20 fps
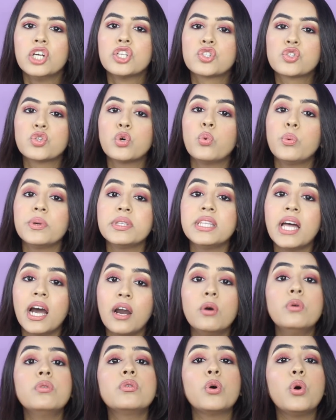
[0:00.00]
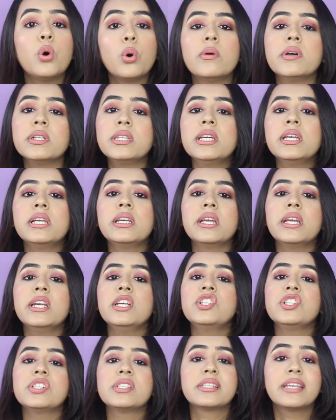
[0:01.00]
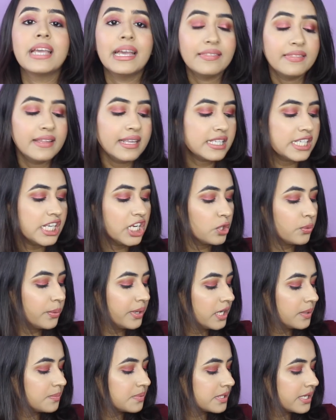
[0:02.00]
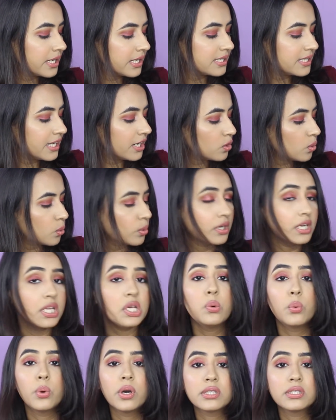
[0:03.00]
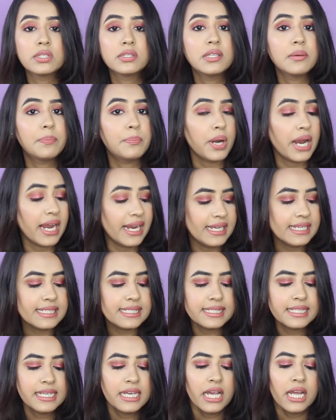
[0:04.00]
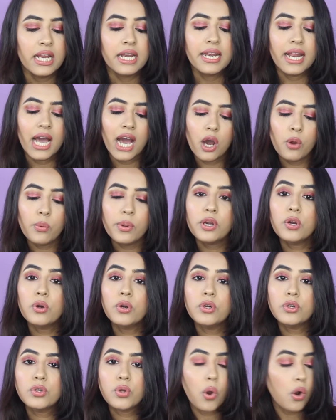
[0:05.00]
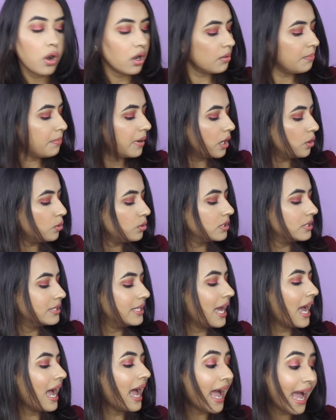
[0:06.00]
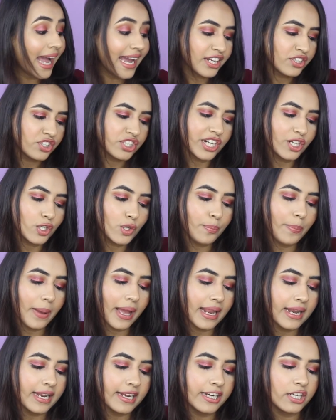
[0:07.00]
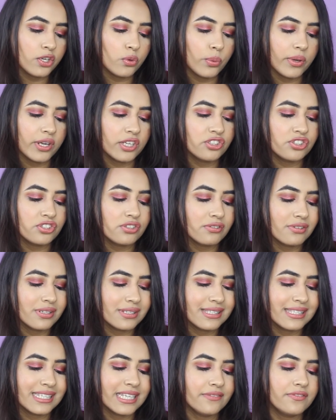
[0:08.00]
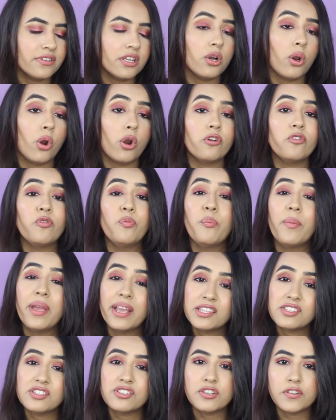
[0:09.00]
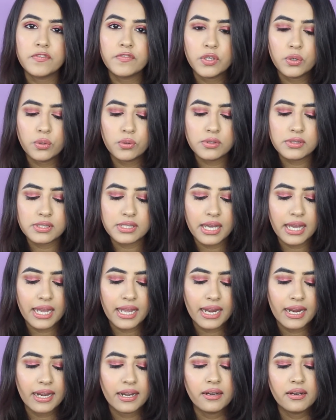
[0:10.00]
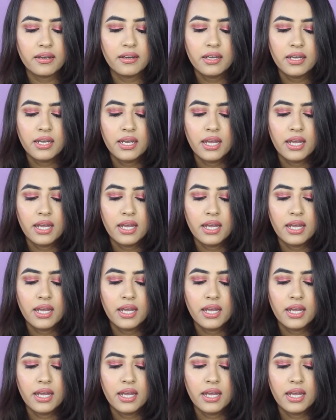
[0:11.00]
So without overthinking, just get these liquid lipsticks. They're totally worth the price. Now we're going to talk about their eyeshadow palette, which received a lot of mixed reviews, and